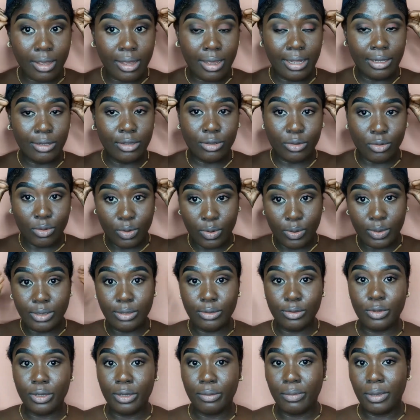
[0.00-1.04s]
I don't know what was
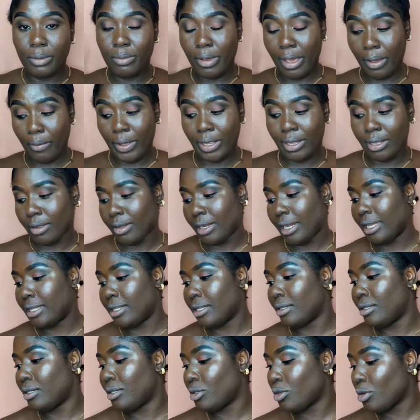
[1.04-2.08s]
doing me, but I went out like
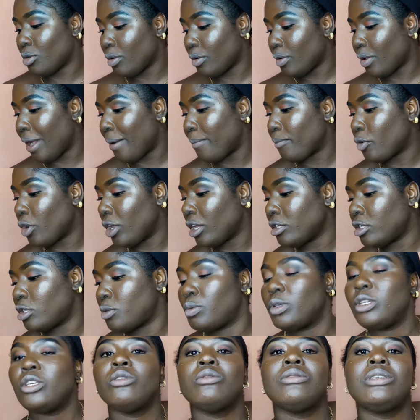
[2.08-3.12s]
this. So I'm going to
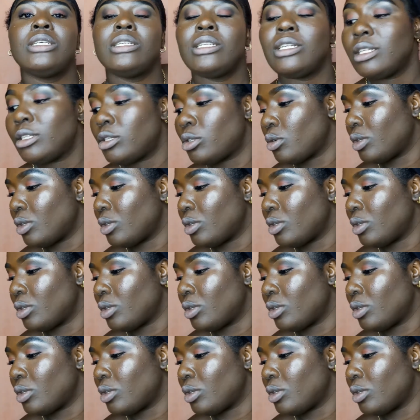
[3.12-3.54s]
be using it.